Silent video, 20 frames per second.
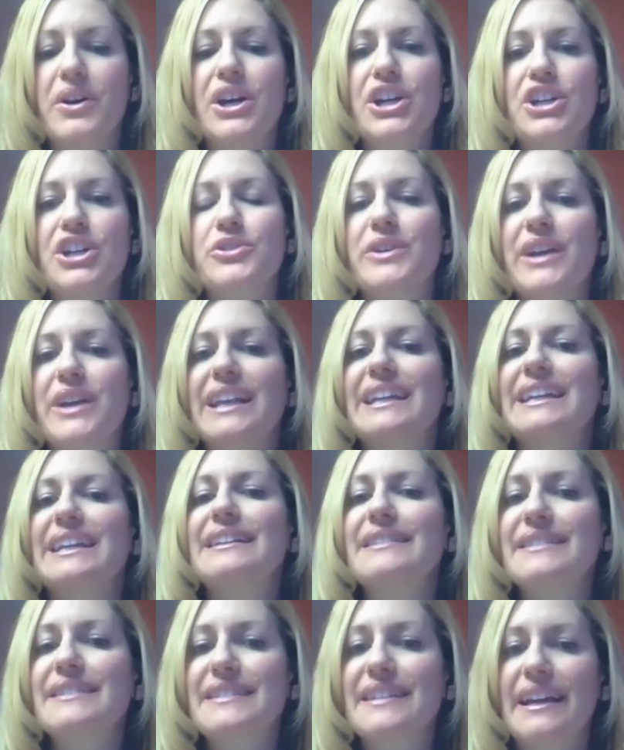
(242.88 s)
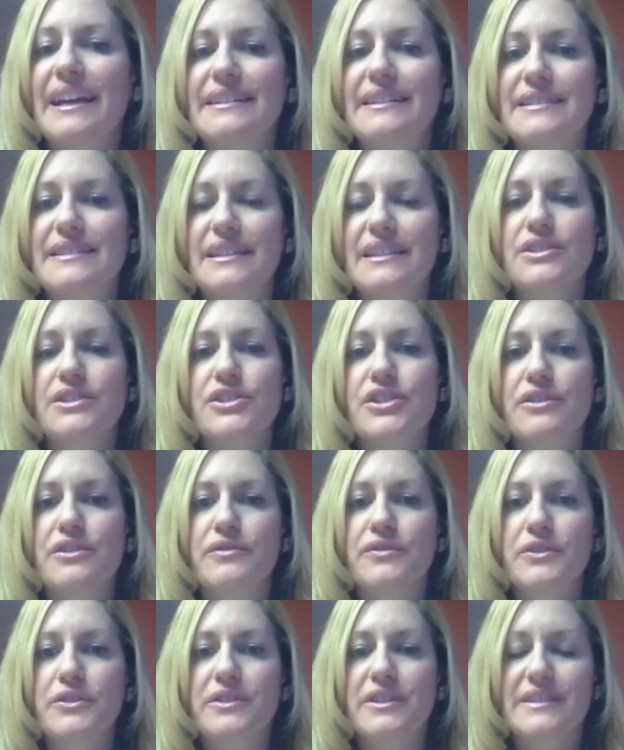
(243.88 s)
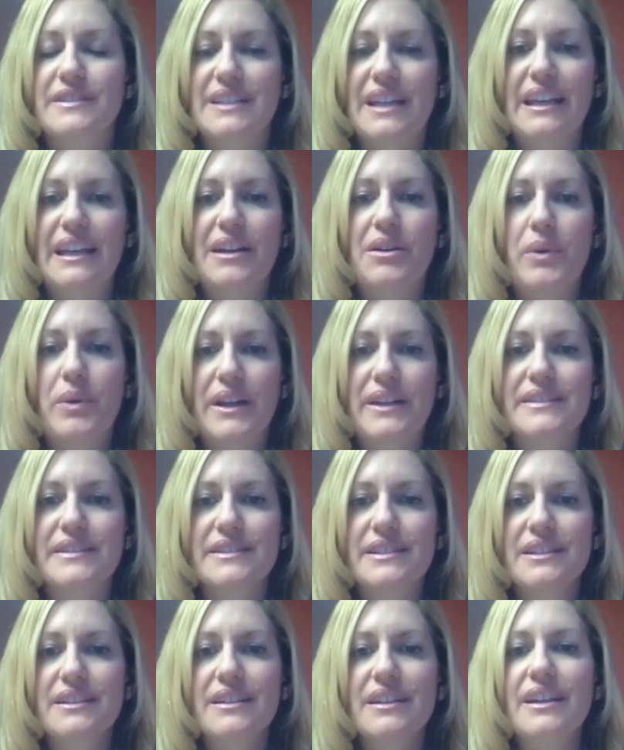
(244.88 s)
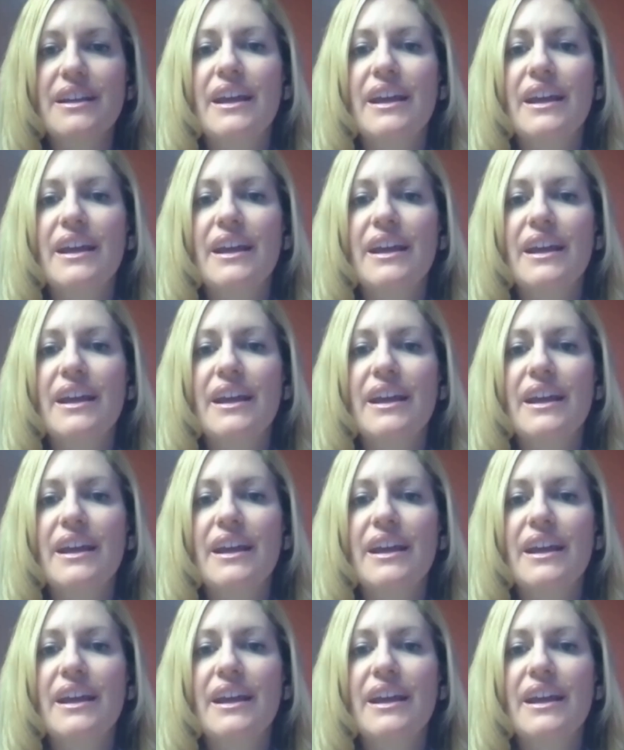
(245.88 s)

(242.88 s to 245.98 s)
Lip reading: you get insights into the food that's getting wasted,